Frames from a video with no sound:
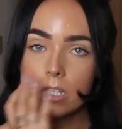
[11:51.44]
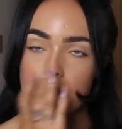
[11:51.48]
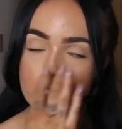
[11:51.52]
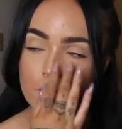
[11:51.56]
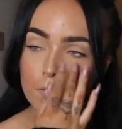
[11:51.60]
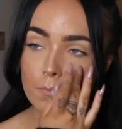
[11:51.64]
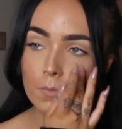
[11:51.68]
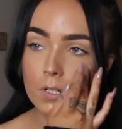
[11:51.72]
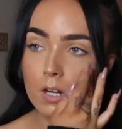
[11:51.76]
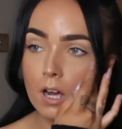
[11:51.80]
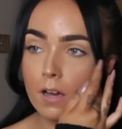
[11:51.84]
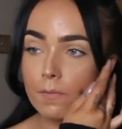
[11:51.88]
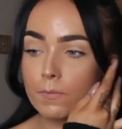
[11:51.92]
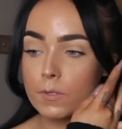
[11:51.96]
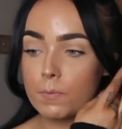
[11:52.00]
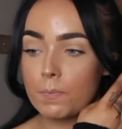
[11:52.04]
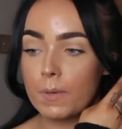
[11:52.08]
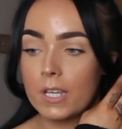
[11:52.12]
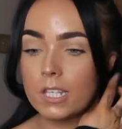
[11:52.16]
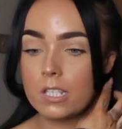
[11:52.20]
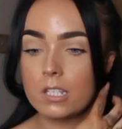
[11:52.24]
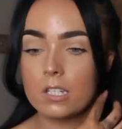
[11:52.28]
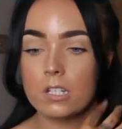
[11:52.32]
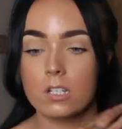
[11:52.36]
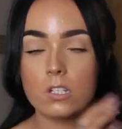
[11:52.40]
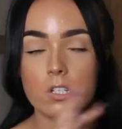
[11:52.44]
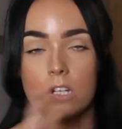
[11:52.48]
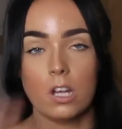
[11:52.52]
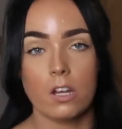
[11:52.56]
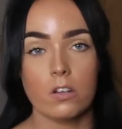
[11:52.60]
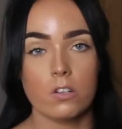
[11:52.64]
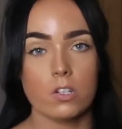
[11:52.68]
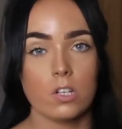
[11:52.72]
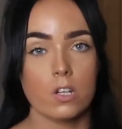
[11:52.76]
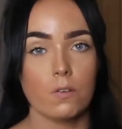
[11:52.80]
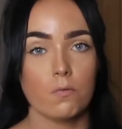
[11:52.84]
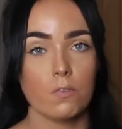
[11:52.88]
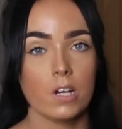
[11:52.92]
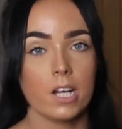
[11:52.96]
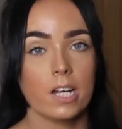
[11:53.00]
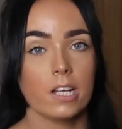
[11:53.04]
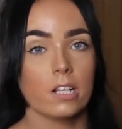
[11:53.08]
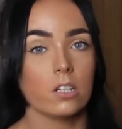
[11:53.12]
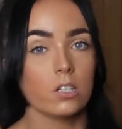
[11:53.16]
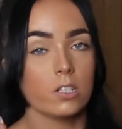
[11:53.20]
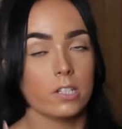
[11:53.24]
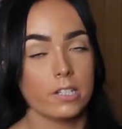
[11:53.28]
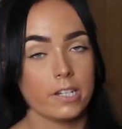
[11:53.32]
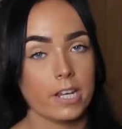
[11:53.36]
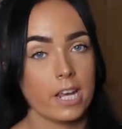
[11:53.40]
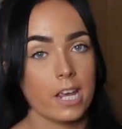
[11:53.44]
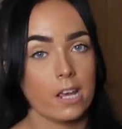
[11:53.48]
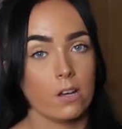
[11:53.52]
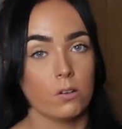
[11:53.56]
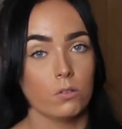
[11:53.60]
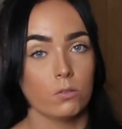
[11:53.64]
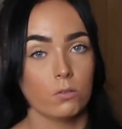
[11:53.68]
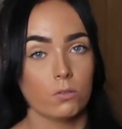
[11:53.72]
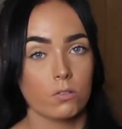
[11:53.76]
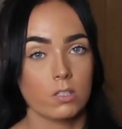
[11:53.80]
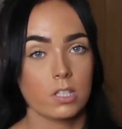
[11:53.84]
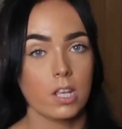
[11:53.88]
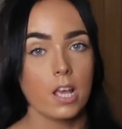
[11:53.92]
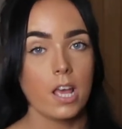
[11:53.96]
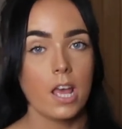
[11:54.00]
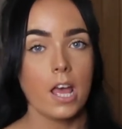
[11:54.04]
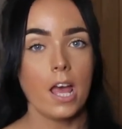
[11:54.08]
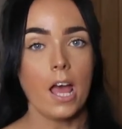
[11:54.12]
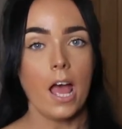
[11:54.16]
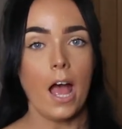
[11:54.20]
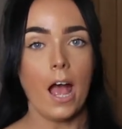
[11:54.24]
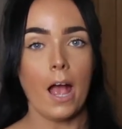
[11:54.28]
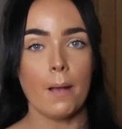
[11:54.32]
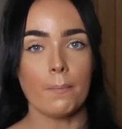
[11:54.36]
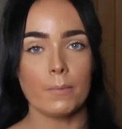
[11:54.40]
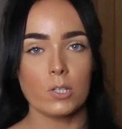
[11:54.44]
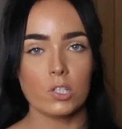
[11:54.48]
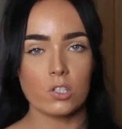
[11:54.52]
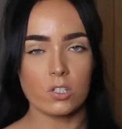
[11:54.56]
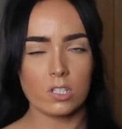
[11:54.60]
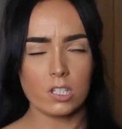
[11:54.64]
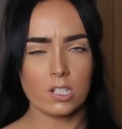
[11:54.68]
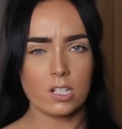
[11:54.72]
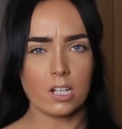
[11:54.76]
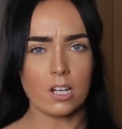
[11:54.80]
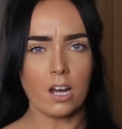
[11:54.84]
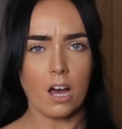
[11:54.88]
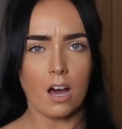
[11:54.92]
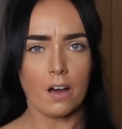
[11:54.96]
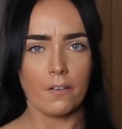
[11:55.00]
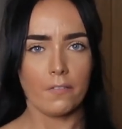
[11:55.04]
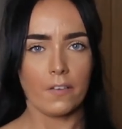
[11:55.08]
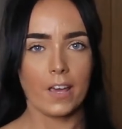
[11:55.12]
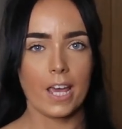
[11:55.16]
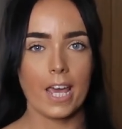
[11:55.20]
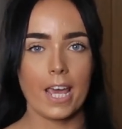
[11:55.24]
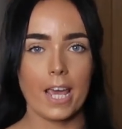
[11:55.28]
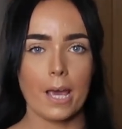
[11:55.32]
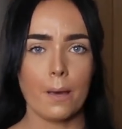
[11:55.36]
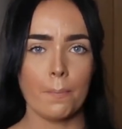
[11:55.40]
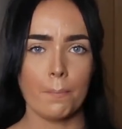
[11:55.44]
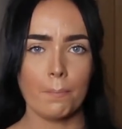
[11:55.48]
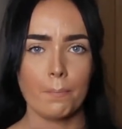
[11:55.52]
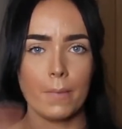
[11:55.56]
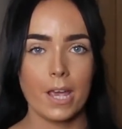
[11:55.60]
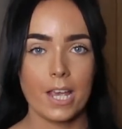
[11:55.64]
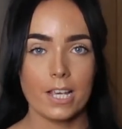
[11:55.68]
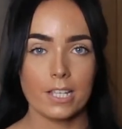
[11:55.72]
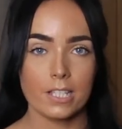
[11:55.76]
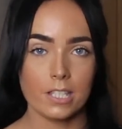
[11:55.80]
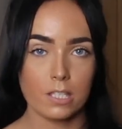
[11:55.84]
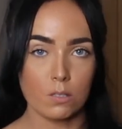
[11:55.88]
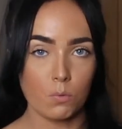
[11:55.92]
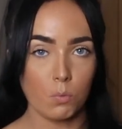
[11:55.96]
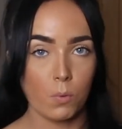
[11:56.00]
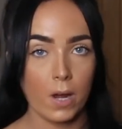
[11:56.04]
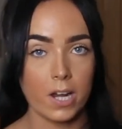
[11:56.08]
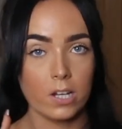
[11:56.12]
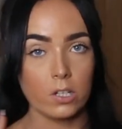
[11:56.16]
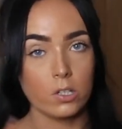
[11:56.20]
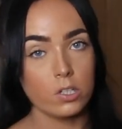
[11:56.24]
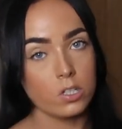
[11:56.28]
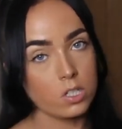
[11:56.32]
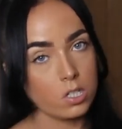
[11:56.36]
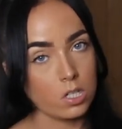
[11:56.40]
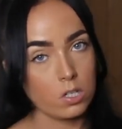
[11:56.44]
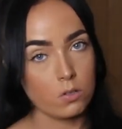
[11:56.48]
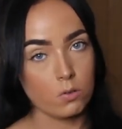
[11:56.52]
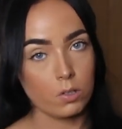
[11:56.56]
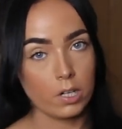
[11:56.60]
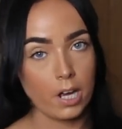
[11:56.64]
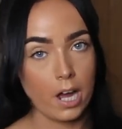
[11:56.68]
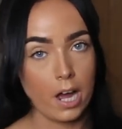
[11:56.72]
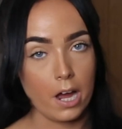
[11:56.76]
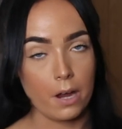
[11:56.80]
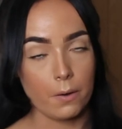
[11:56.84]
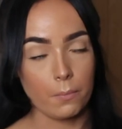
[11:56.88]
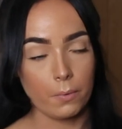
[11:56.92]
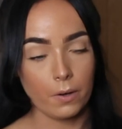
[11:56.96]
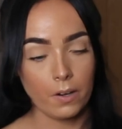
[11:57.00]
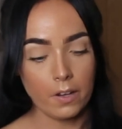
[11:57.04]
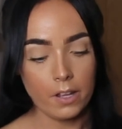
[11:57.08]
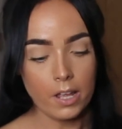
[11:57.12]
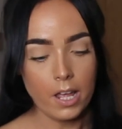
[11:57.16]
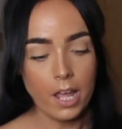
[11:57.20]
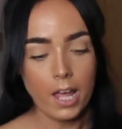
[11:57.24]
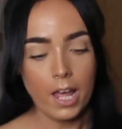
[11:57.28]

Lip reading: Sometimes Bicester do really good deals, and it's just a lot of hit and miss when you do go.